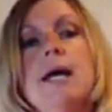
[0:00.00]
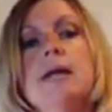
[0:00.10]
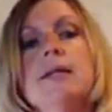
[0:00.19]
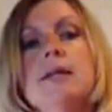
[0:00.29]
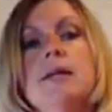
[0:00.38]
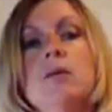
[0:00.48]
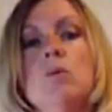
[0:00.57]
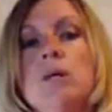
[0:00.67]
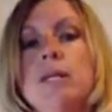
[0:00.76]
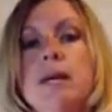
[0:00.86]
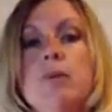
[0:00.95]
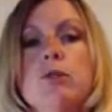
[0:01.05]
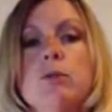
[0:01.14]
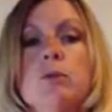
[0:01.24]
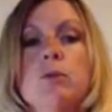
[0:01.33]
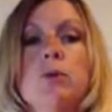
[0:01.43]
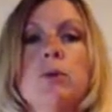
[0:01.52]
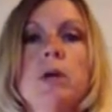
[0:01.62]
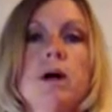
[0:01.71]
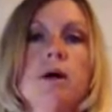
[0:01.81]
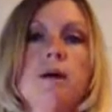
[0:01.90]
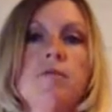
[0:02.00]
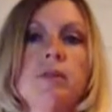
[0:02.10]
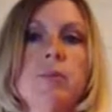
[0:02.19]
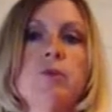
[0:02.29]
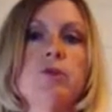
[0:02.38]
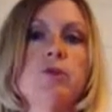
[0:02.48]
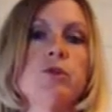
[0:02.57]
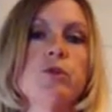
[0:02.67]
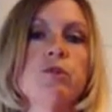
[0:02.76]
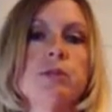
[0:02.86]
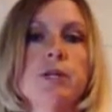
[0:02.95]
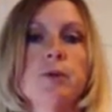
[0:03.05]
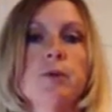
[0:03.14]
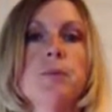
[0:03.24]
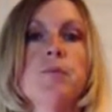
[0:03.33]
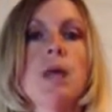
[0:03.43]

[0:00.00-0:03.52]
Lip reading: And then 1 tablespoon of lemon juice or vinegar.